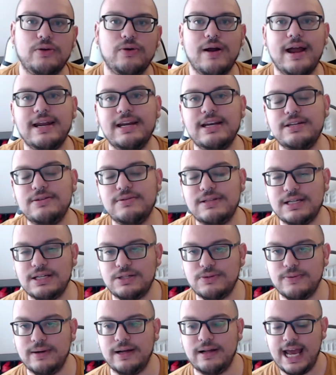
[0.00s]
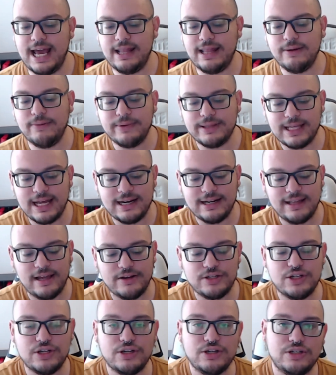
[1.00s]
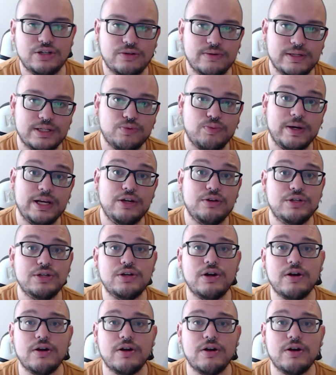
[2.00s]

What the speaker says: I didn't do this well. And then what that allows you to do is when you do your